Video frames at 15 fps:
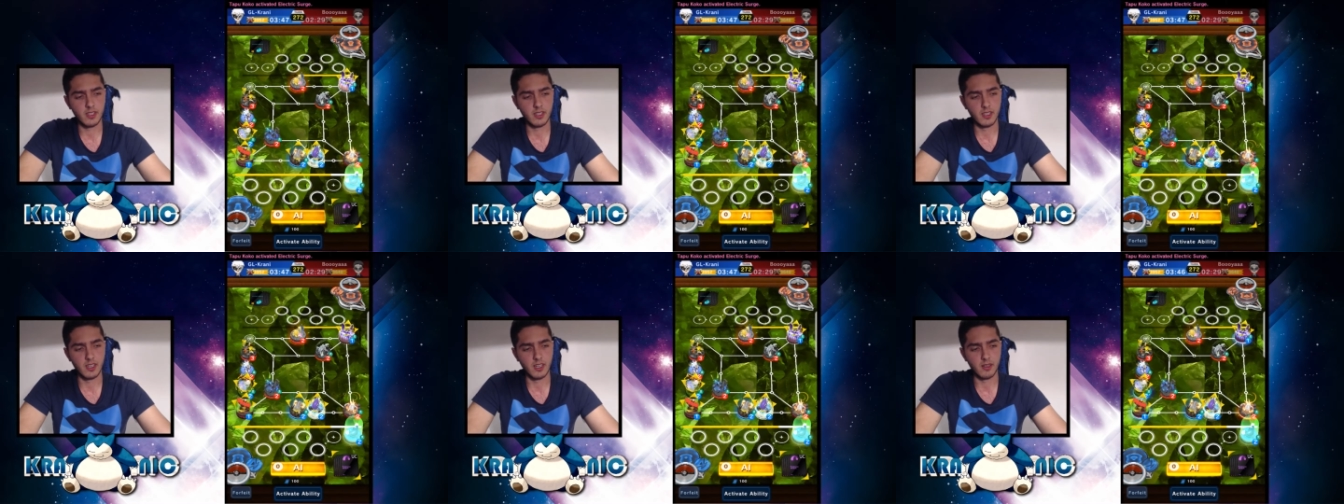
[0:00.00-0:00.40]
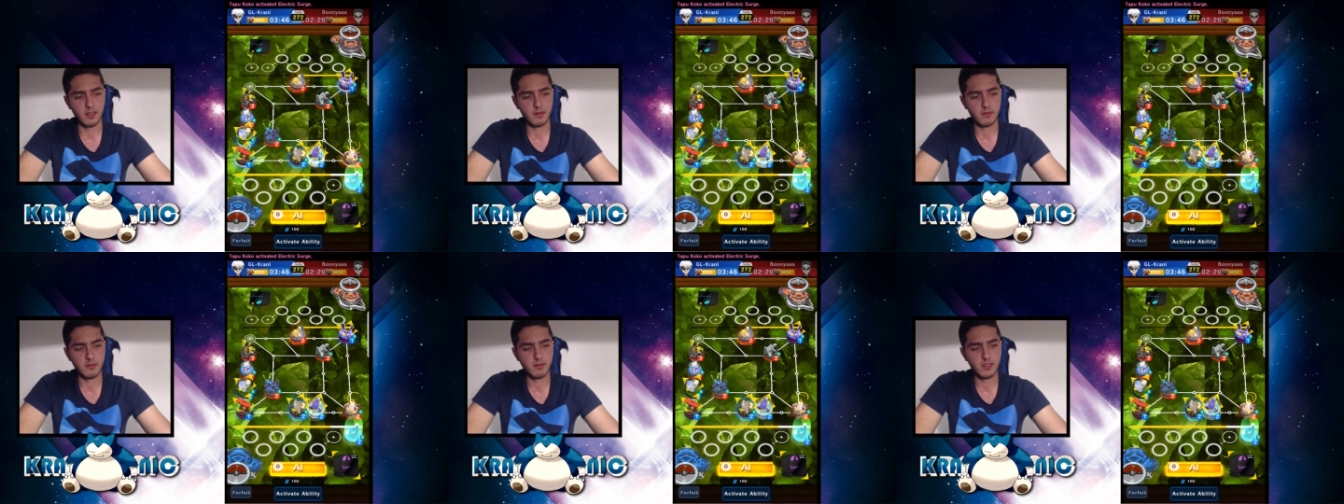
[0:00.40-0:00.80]
Yeah,
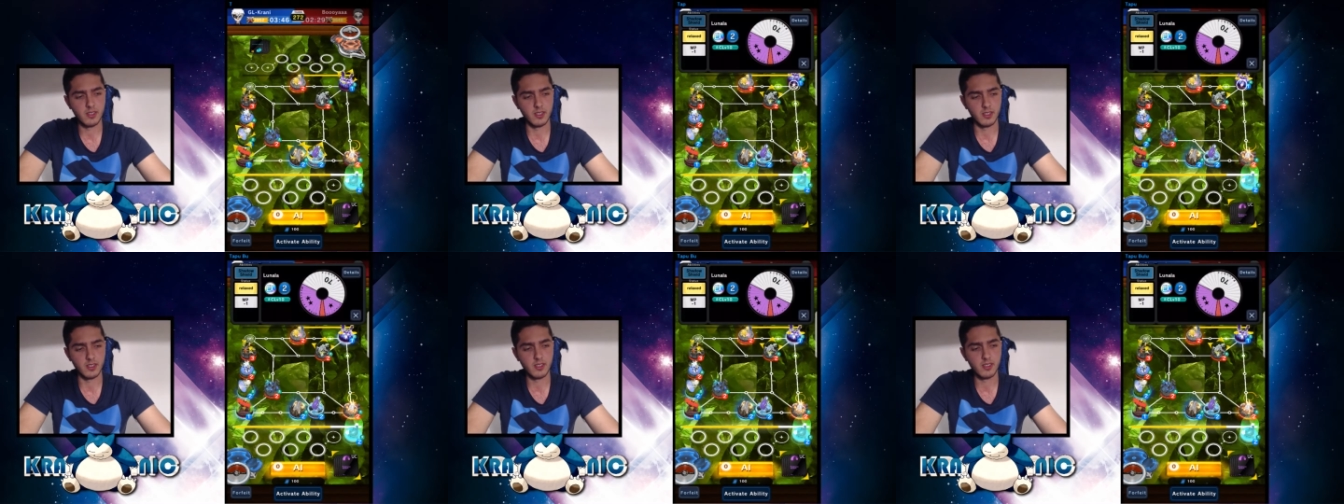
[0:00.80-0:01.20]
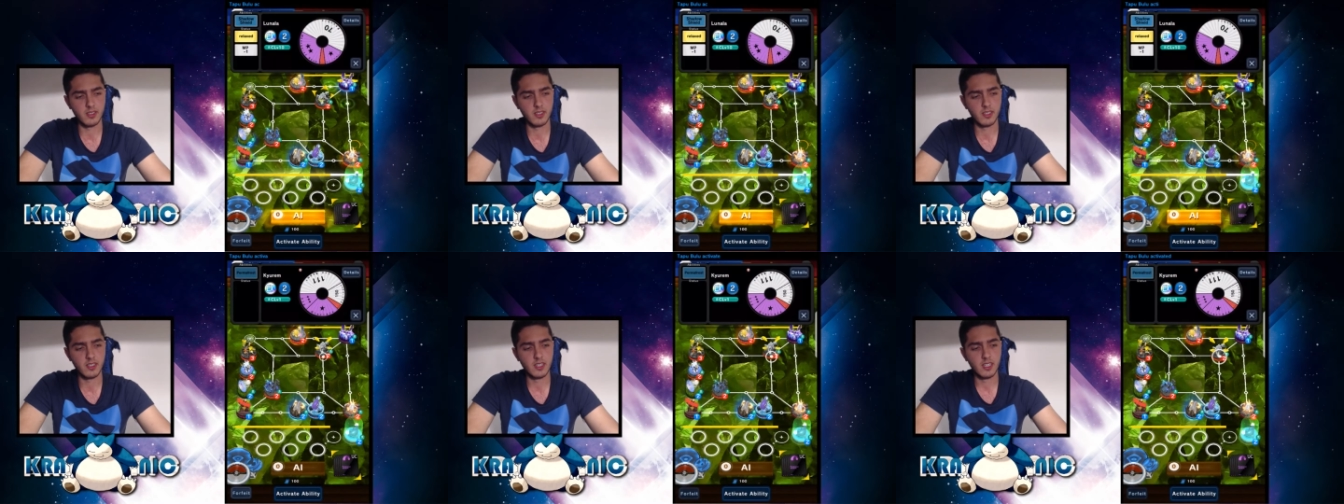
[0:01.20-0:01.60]

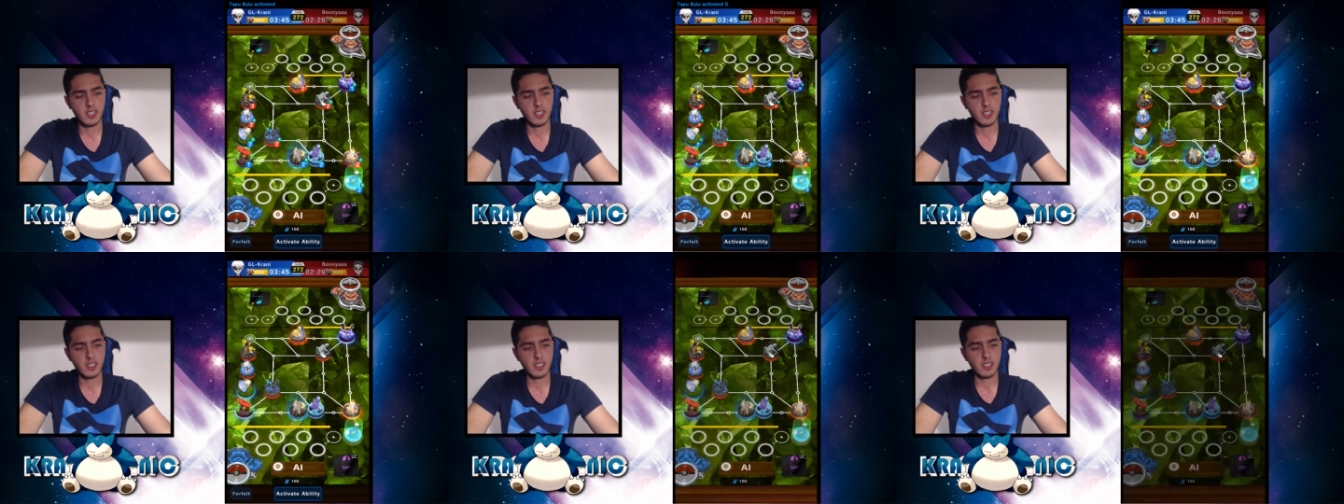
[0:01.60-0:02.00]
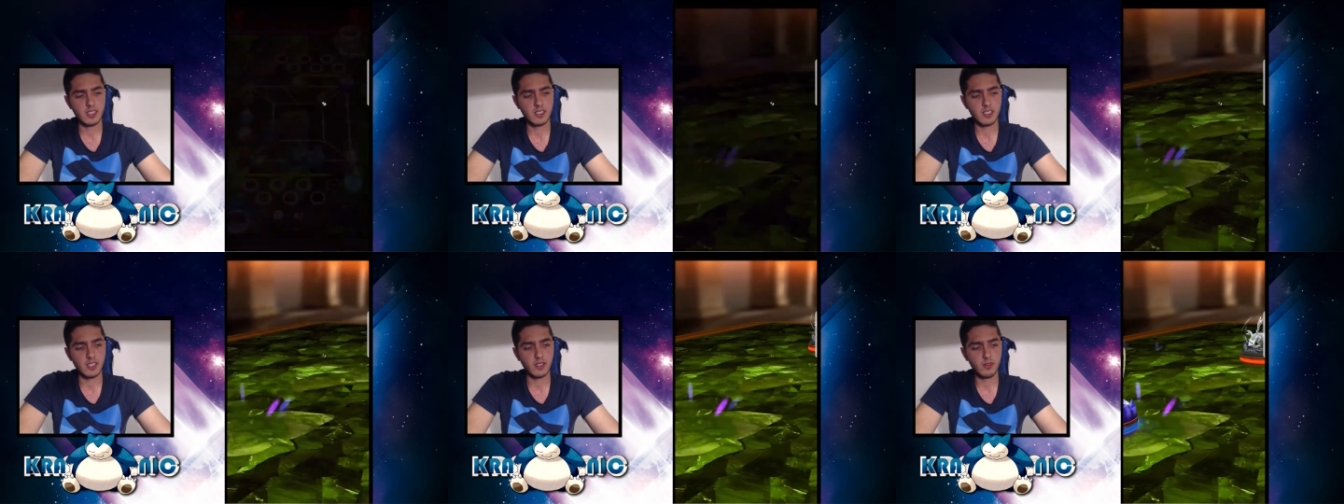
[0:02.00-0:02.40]

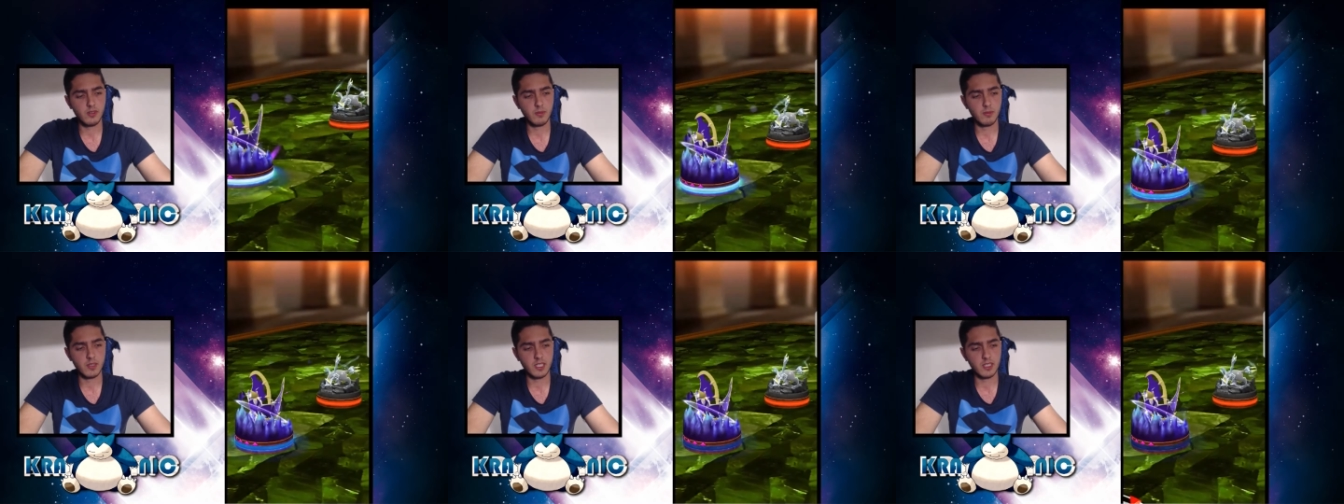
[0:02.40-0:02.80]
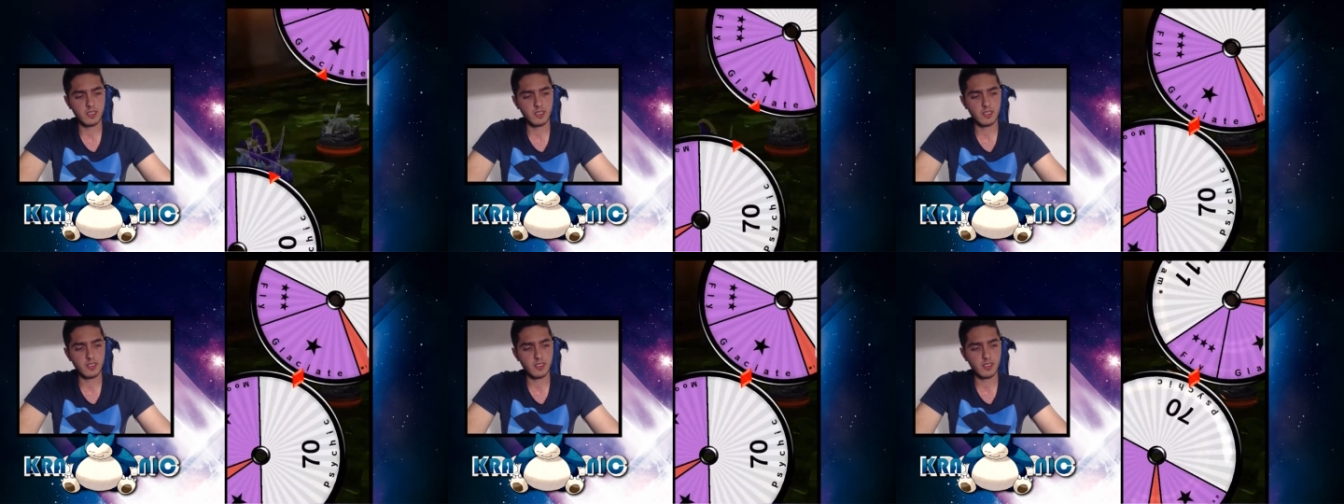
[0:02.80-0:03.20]
it's a good bet
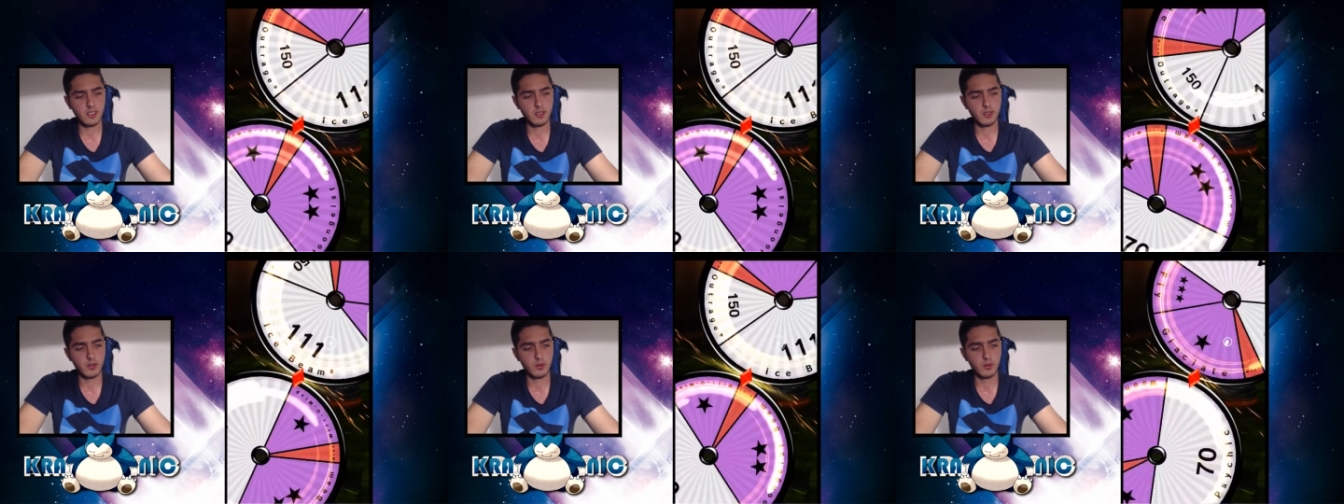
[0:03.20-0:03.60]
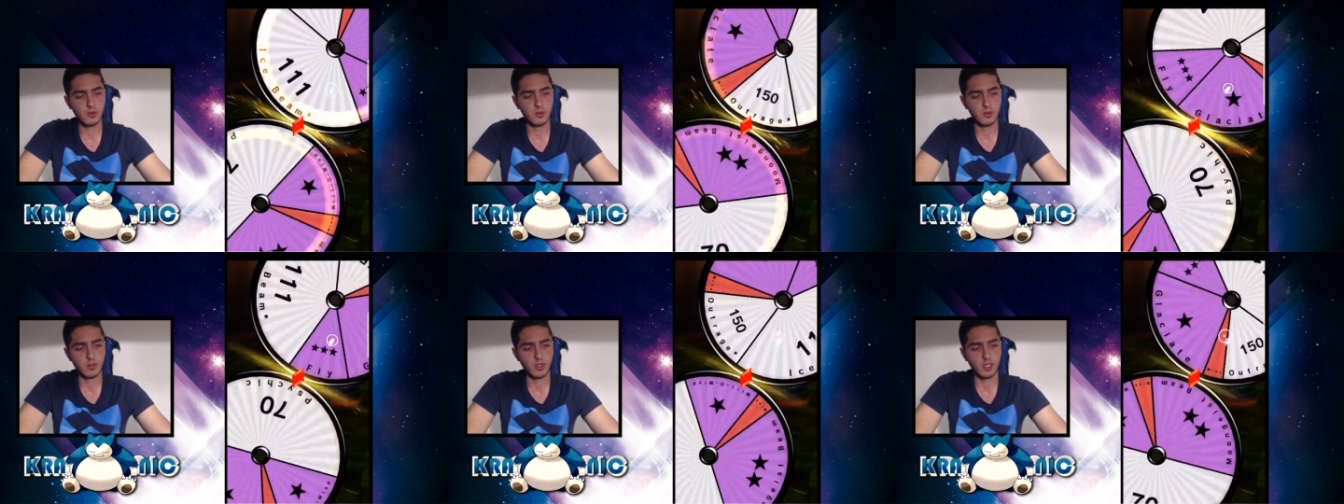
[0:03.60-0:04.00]
to
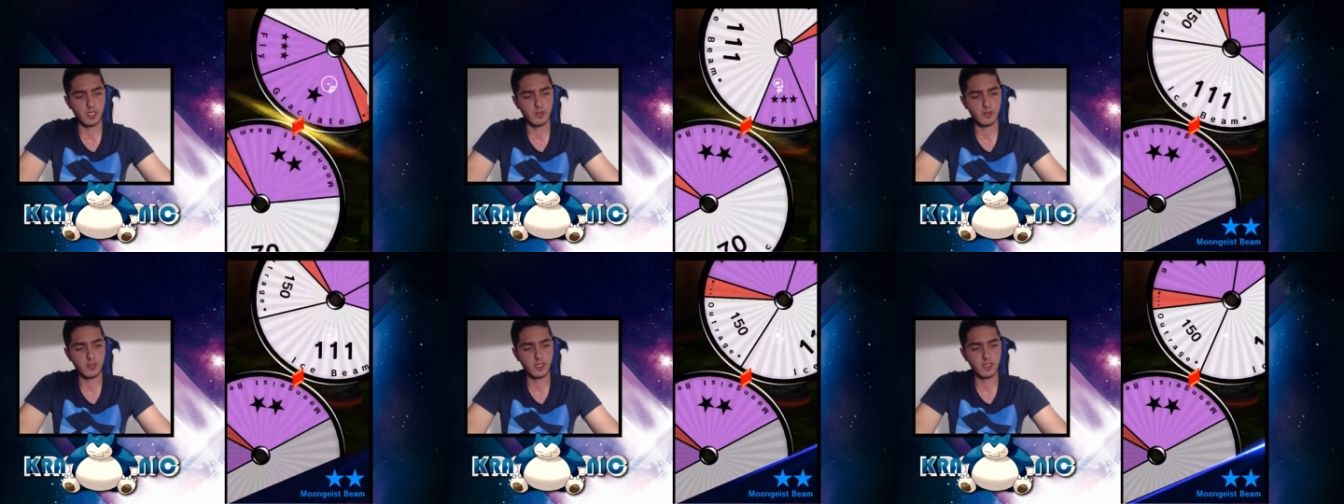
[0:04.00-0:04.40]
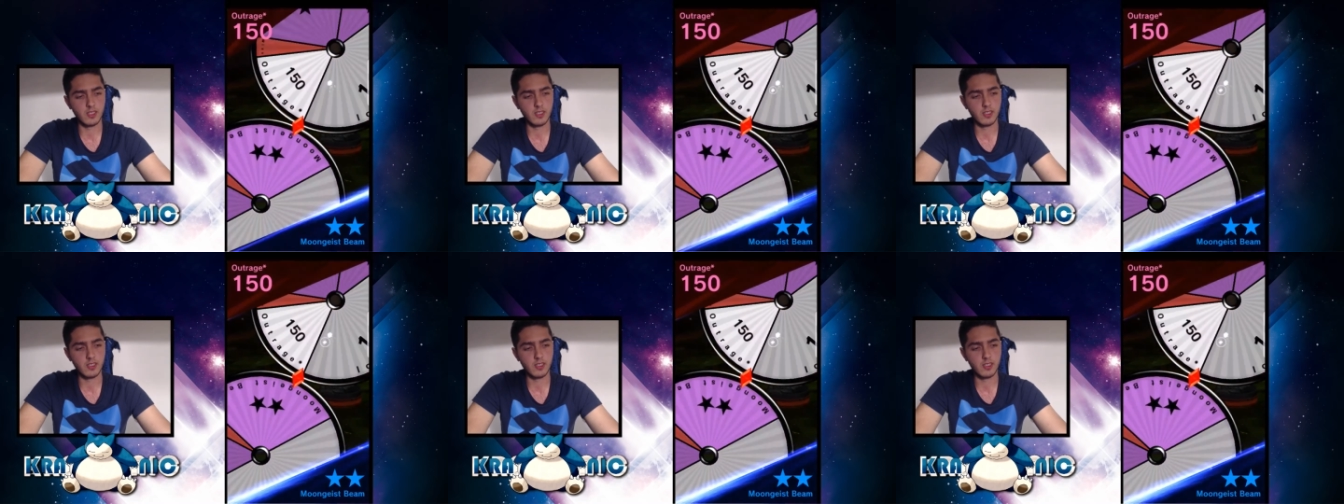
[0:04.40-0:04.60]
knock out that.